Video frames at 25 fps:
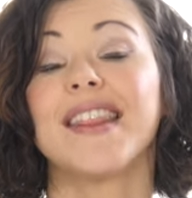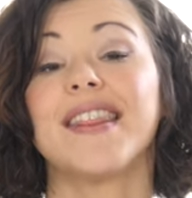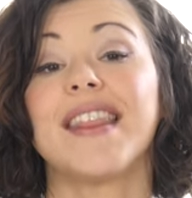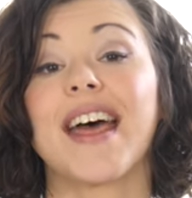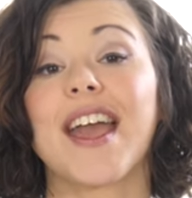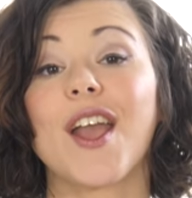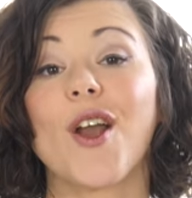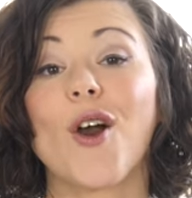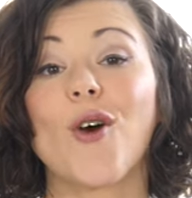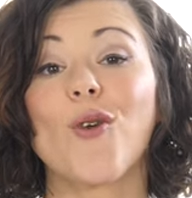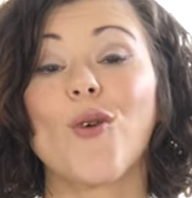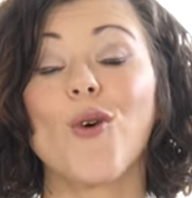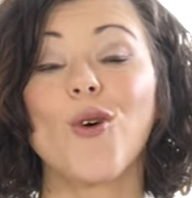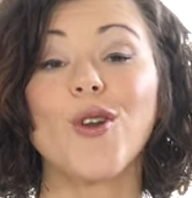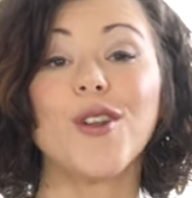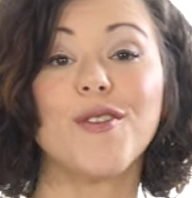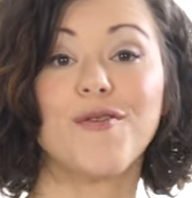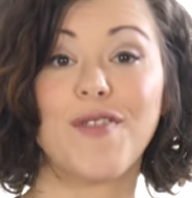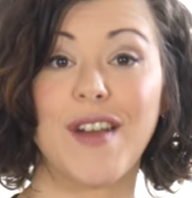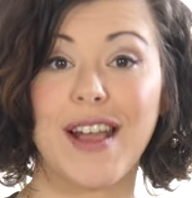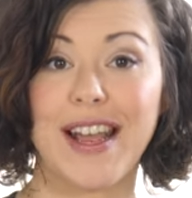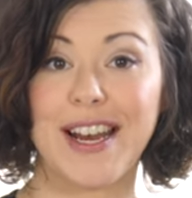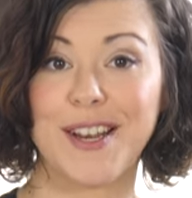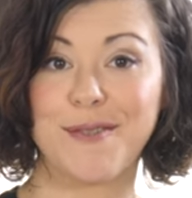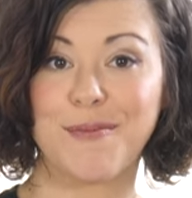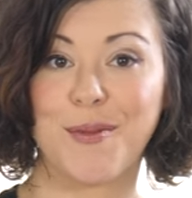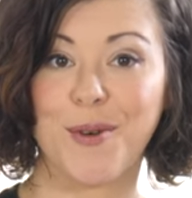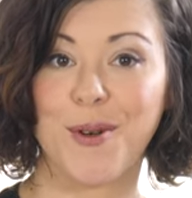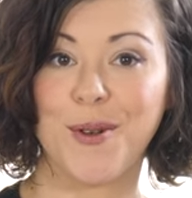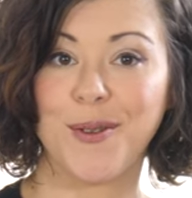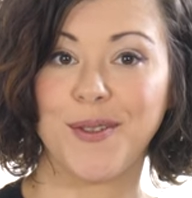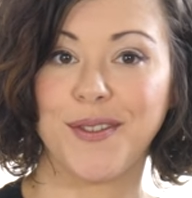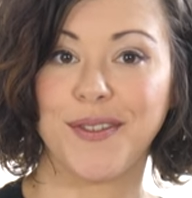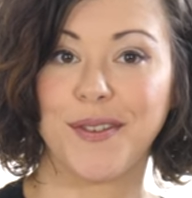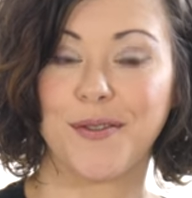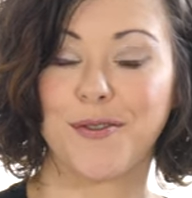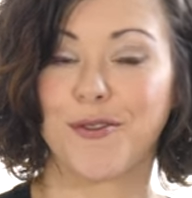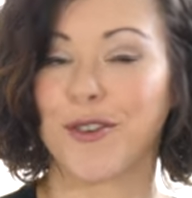They are all
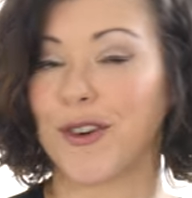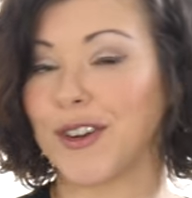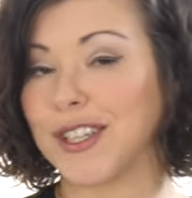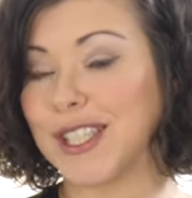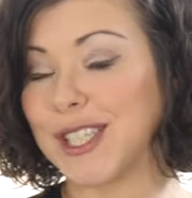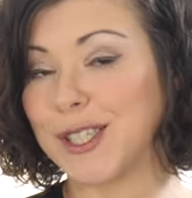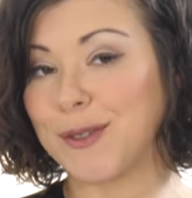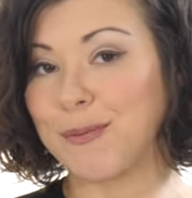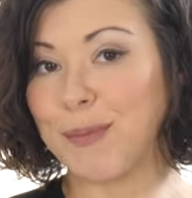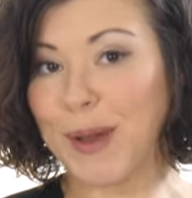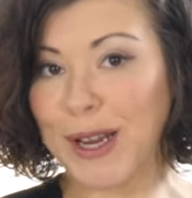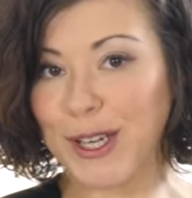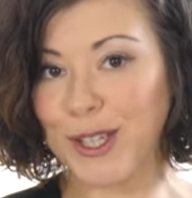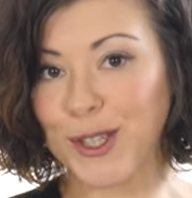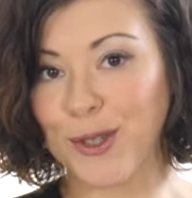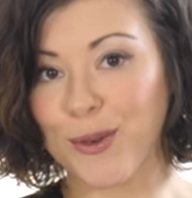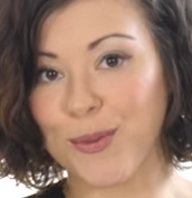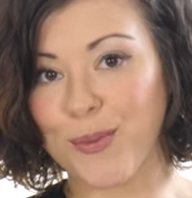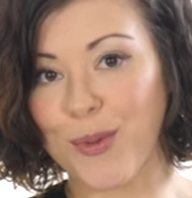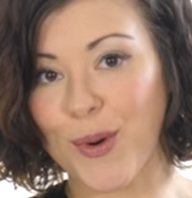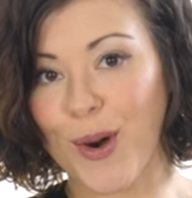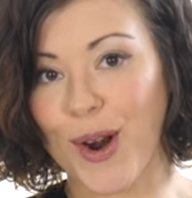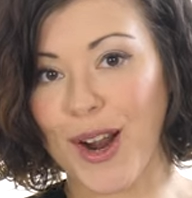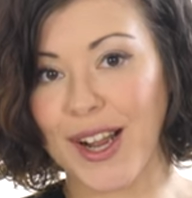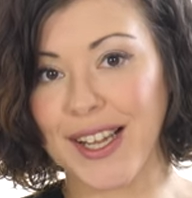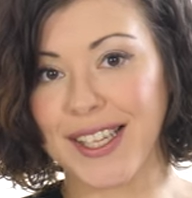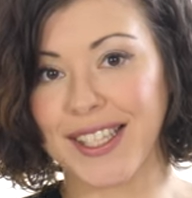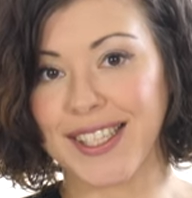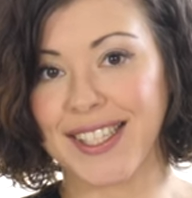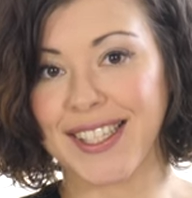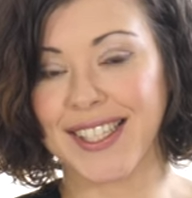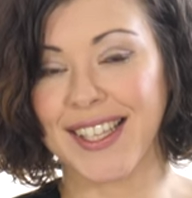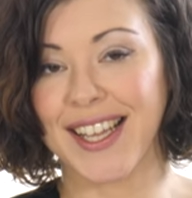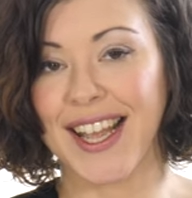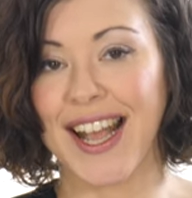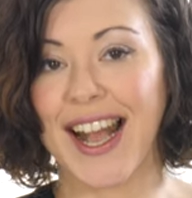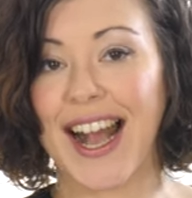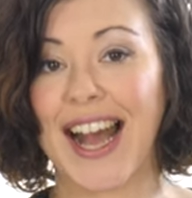available for a special
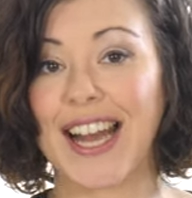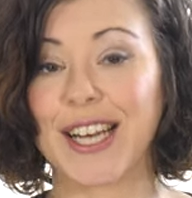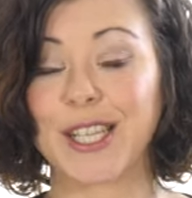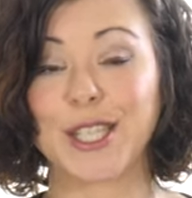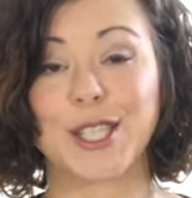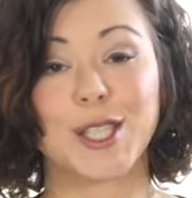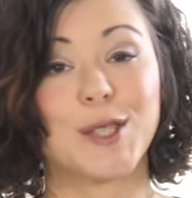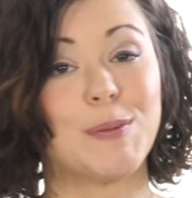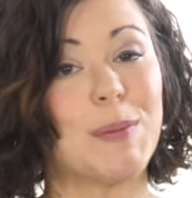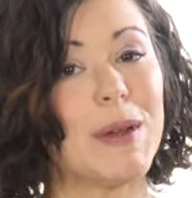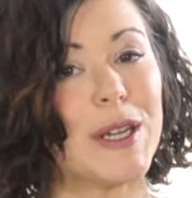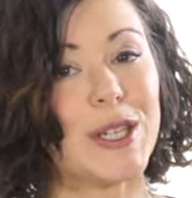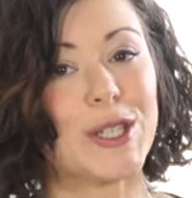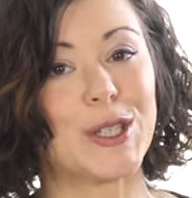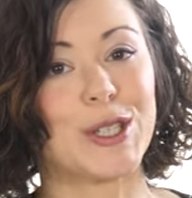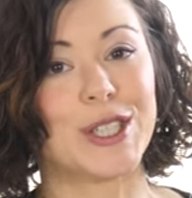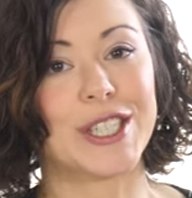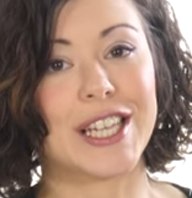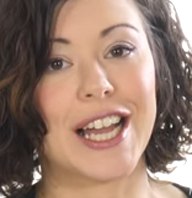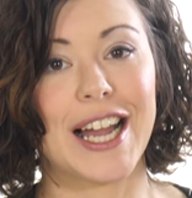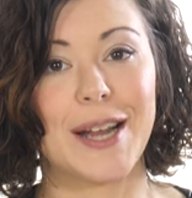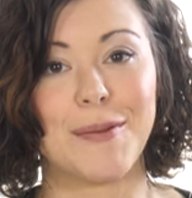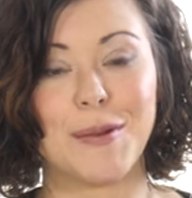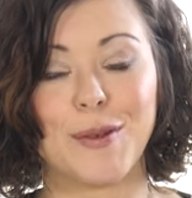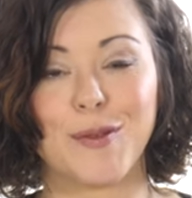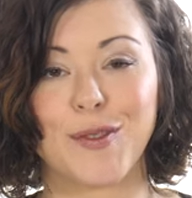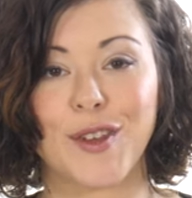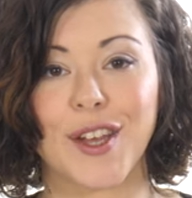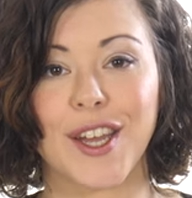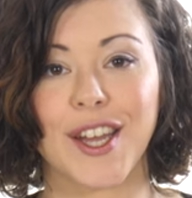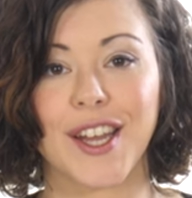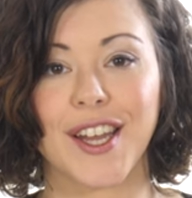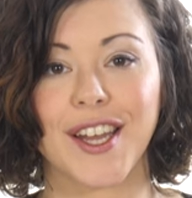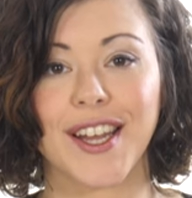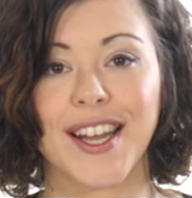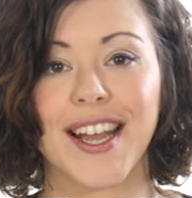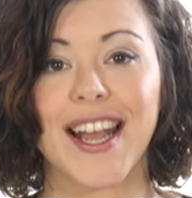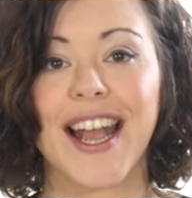price at a special time of
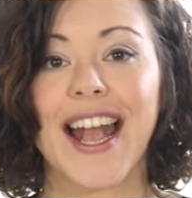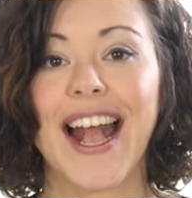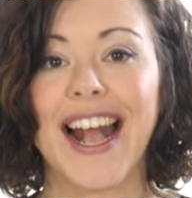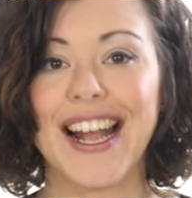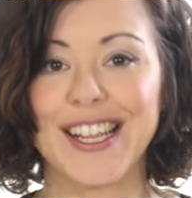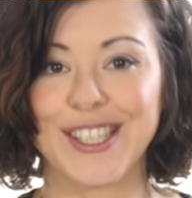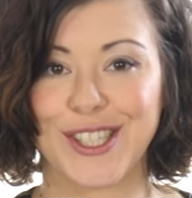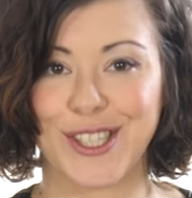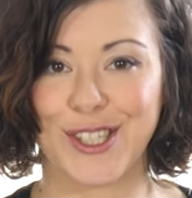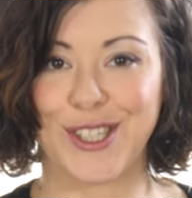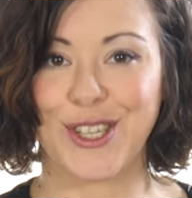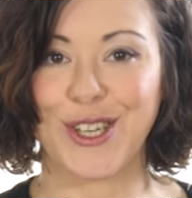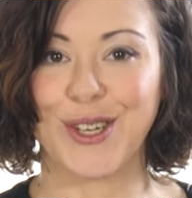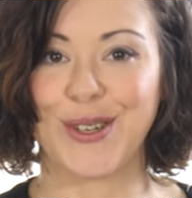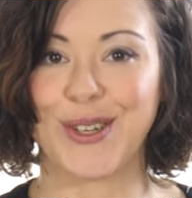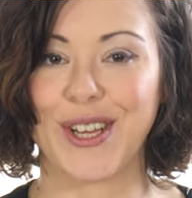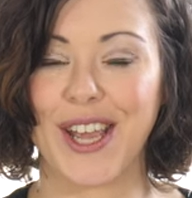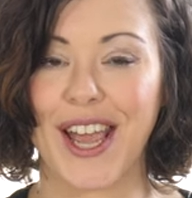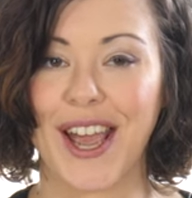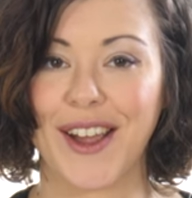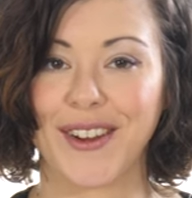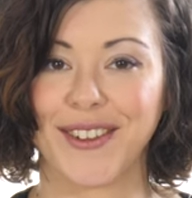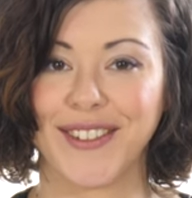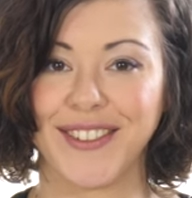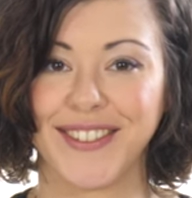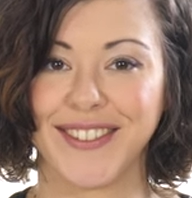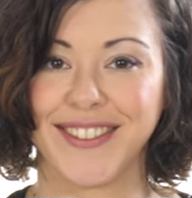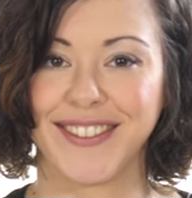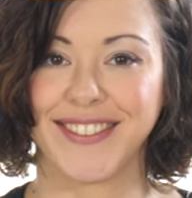year at Studio.